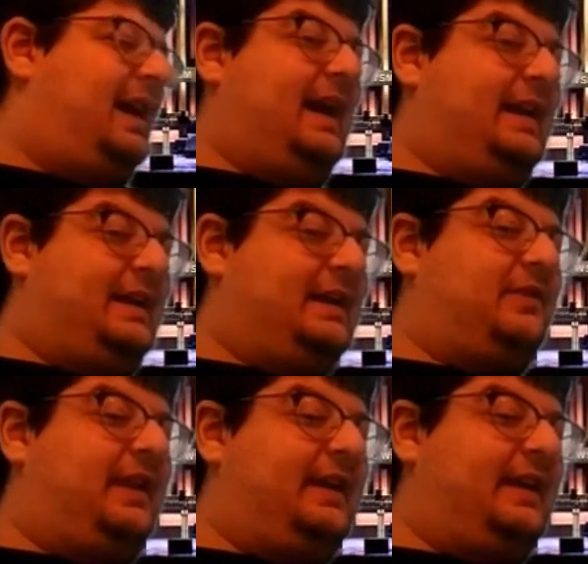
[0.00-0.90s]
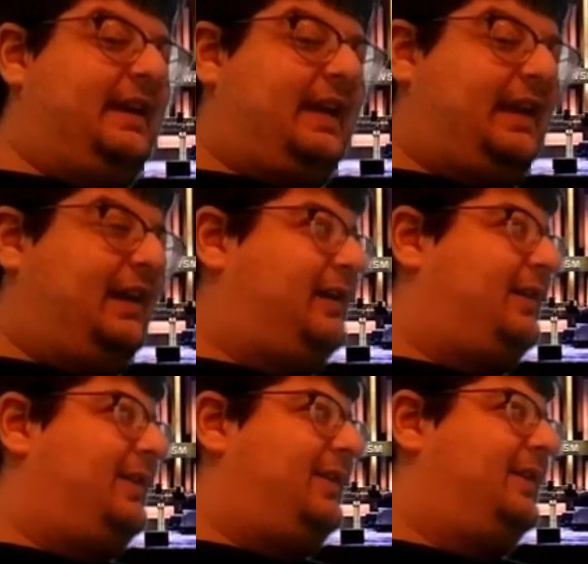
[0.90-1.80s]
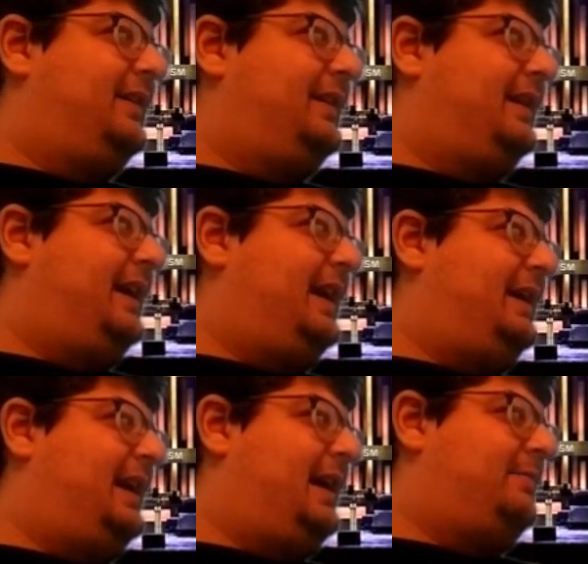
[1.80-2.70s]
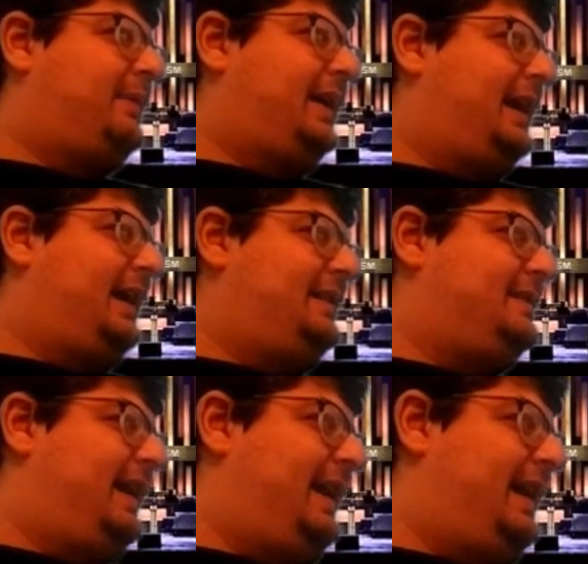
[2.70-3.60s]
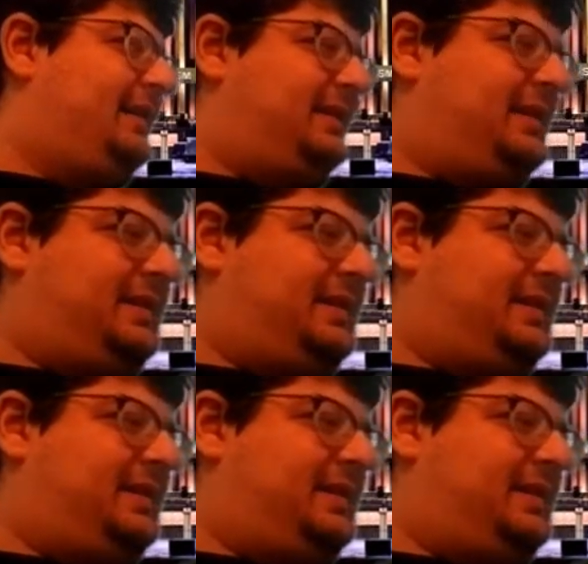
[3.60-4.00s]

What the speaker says: I can read in a circle, and upside down.